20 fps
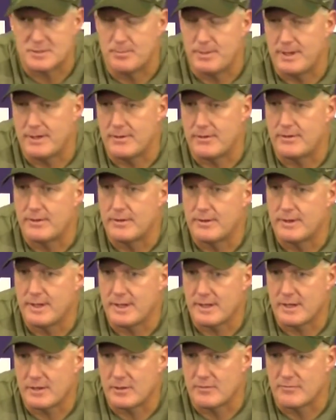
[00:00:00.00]
to Baylor. They
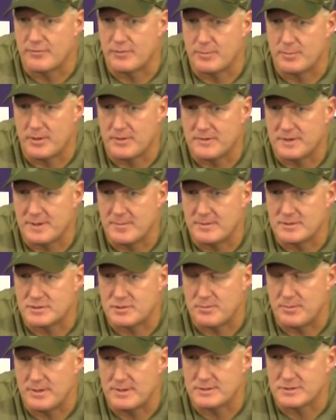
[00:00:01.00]
got a good football team, a
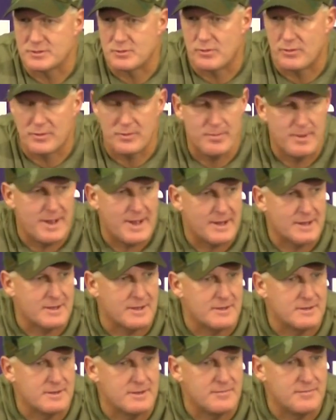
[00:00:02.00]
tremendous quarterback, and
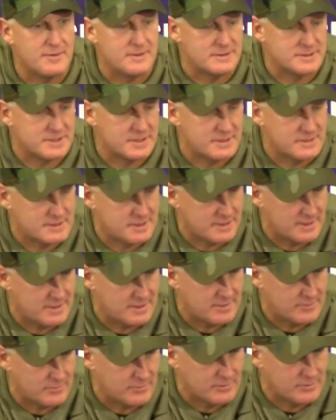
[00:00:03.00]
a defense that
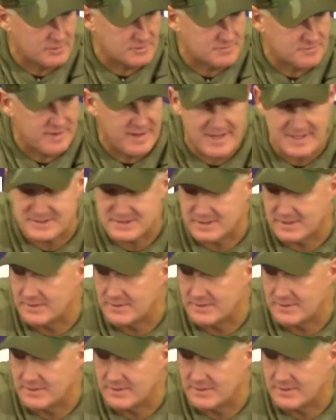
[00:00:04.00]
uh, really is fast.